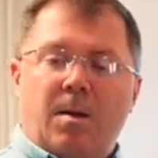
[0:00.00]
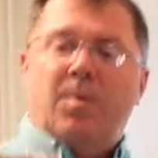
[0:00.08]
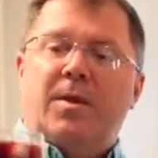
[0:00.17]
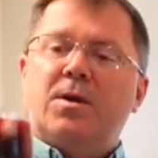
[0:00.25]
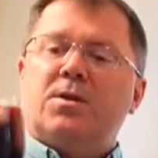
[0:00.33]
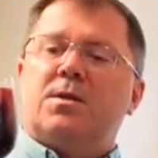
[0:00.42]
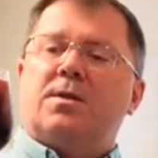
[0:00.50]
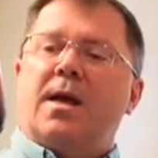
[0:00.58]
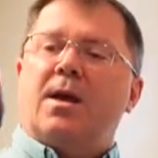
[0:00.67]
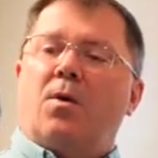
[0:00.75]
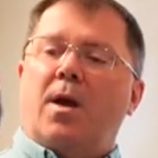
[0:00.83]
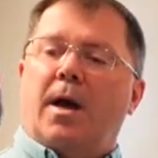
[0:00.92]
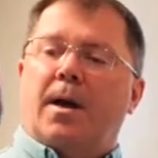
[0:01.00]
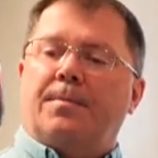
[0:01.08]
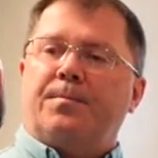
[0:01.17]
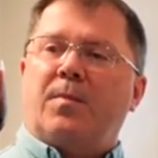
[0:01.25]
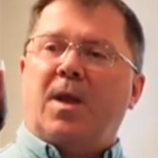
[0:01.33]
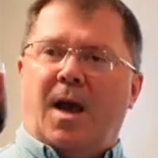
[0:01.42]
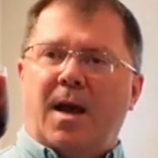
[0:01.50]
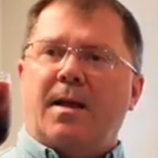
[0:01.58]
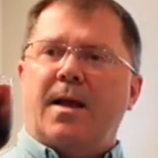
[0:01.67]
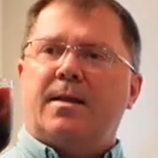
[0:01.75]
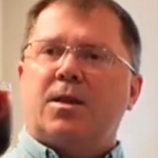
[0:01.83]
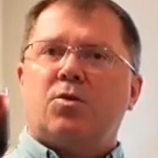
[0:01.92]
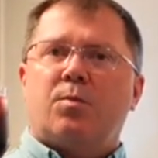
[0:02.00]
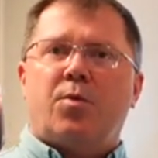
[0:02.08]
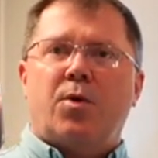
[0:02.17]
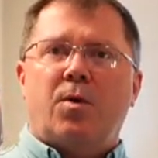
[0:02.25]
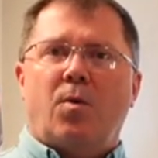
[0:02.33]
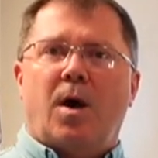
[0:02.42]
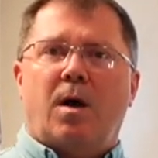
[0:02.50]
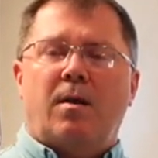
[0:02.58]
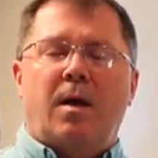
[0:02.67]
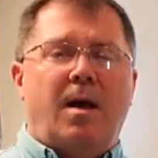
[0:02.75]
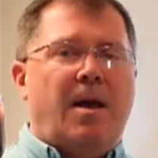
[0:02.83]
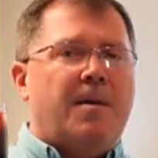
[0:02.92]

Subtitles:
But there's a sangria. I like this one pretty well.